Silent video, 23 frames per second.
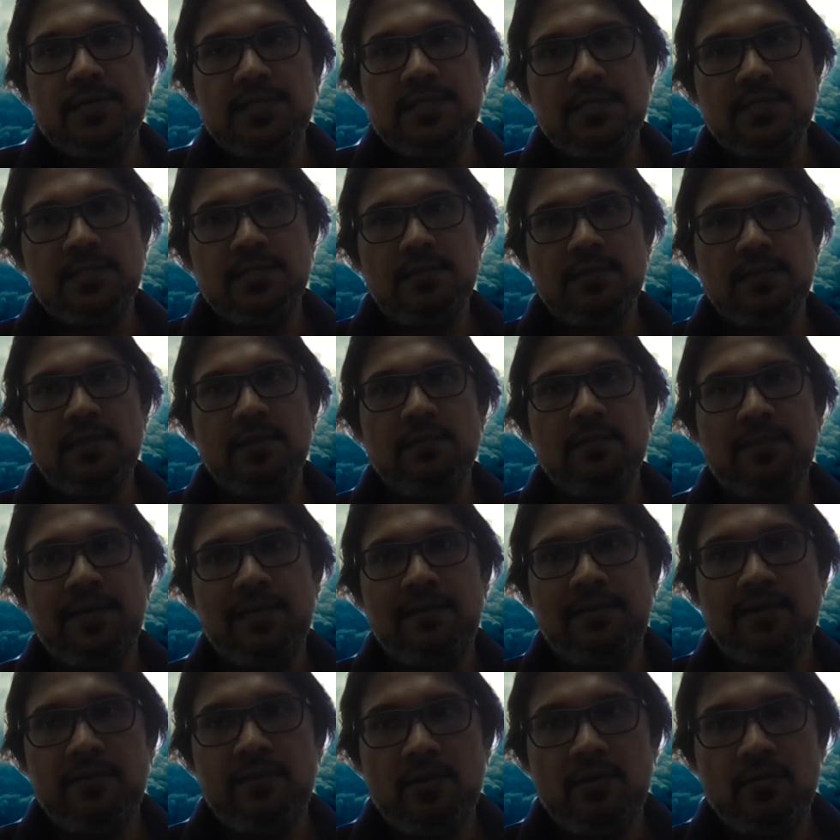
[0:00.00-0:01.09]
questions
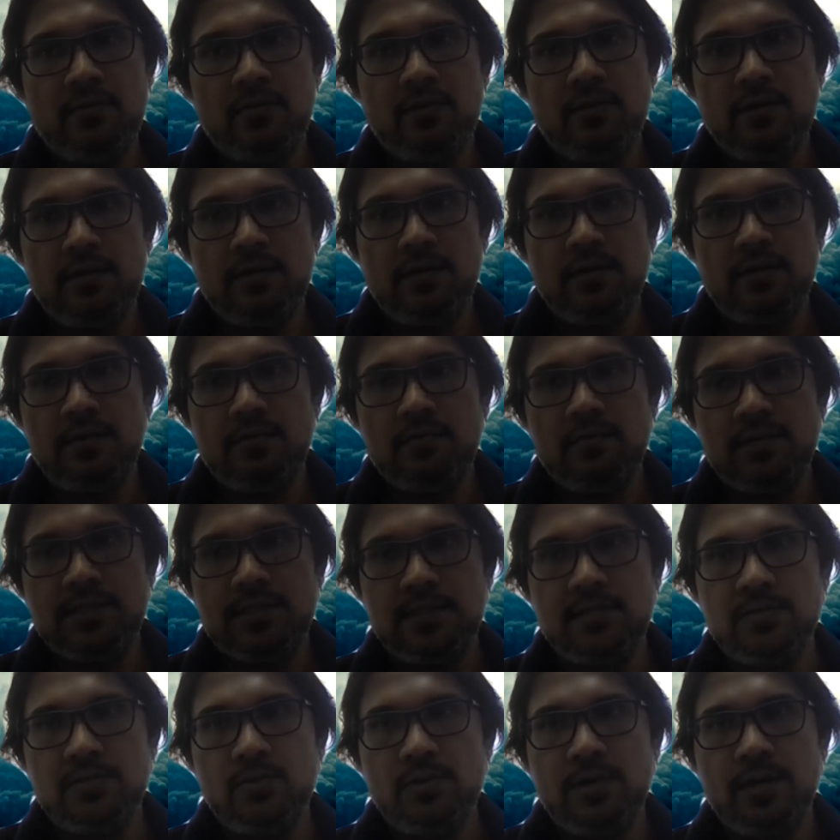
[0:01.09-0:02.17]
patrick your
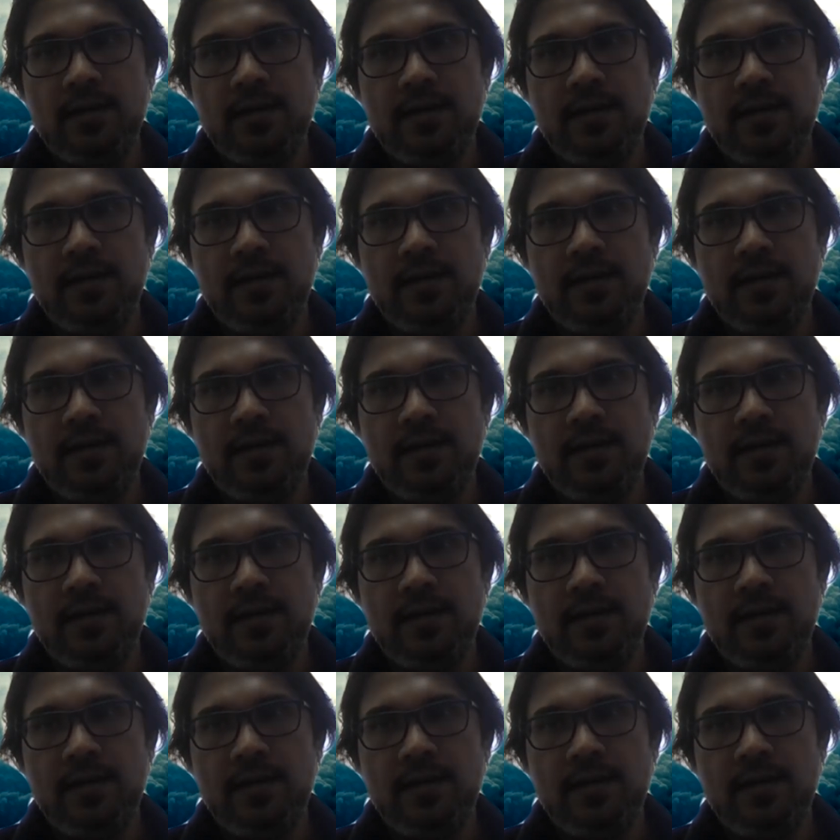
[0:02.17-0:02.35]
question is okay